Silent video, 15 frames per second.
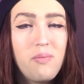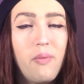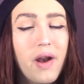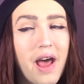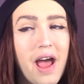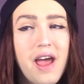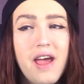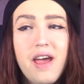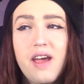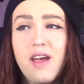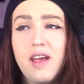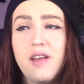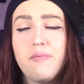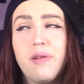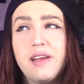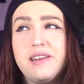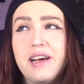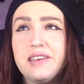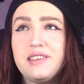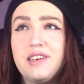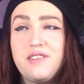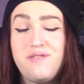but I, in
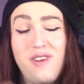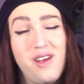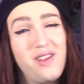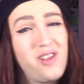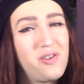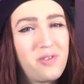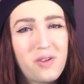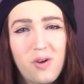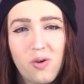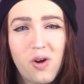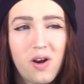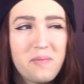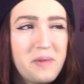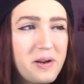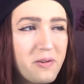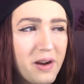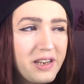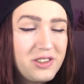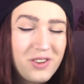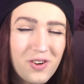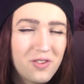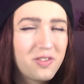playtesting, fell in love with Golgari
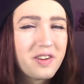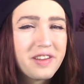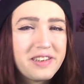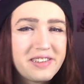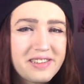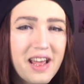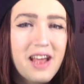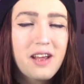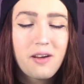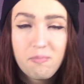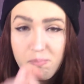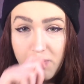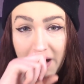Midrange over this deck.